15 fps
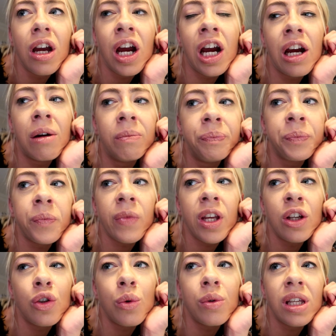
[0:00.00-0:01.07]
So it
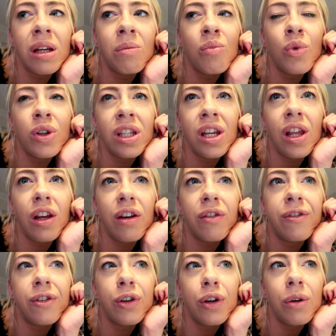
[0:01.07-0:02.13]
was like mostly like
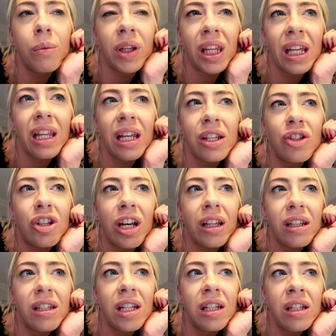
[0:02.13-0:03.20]
fruit with like this
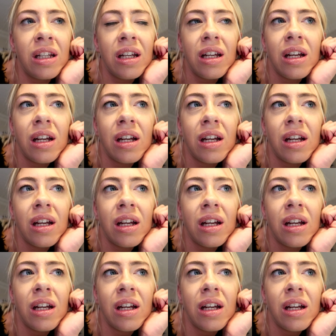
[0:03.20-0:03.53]
gelatin